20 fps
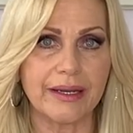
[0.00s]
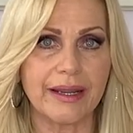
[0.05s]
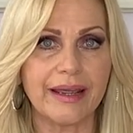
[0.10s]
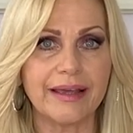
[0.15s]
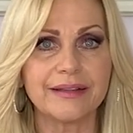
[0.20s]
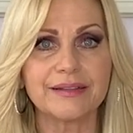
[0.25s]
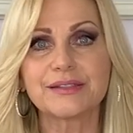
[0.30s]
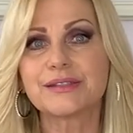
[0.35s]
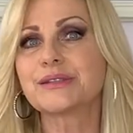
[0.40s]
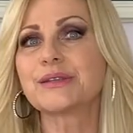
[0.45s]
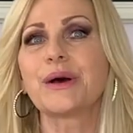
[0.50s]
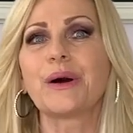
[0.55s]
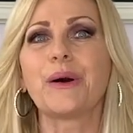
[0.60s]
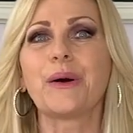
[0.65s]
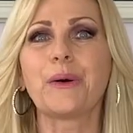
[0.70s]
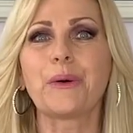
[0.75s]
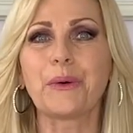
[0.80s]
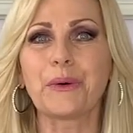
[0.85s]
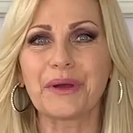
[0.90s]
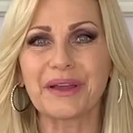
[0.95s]
And
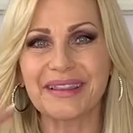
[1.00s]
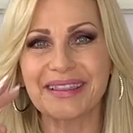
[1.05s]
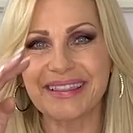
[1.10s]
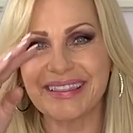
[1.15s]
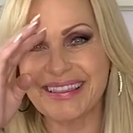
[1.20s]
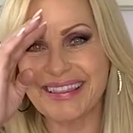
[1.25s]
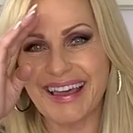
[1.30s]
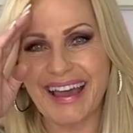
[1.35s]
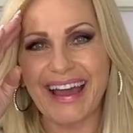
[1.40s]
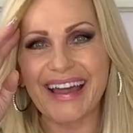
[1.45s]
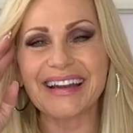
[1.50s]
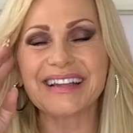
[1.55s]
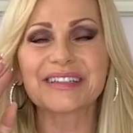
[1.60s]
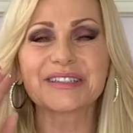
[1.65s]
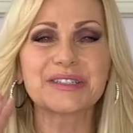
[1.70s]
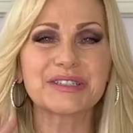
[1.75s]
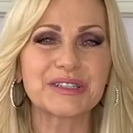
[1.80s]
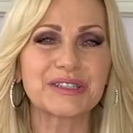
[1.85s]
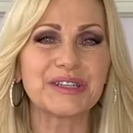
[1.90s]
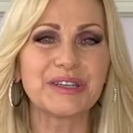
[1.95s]
so that
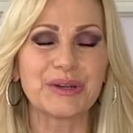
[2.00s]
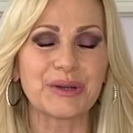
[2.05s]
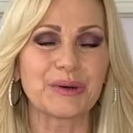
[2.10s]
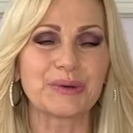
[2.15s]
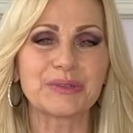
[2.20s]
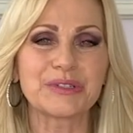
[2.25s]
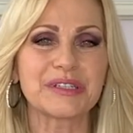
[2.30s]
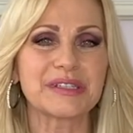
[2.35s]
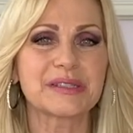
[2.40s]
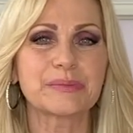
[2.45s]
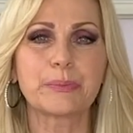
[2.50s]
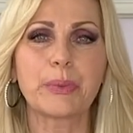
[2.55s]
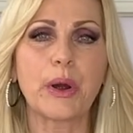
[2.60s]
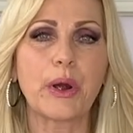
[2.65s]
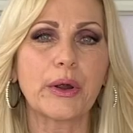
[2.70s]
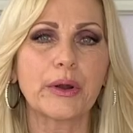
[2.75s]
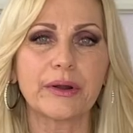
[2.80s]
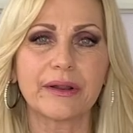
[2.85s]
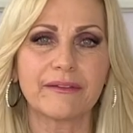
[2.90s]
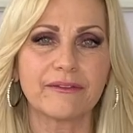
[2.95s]
is, you know, just
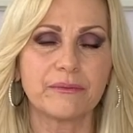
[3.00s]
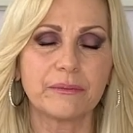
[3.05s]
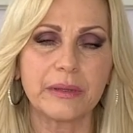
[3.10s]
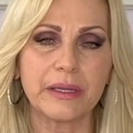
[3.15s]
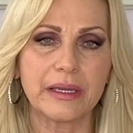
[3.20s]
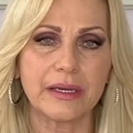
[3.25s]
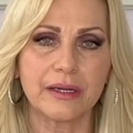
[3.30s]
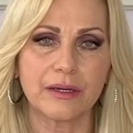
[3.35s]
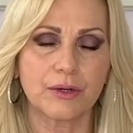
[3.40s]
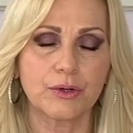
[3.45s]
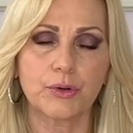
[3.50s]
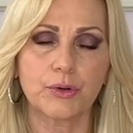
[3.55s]
part of being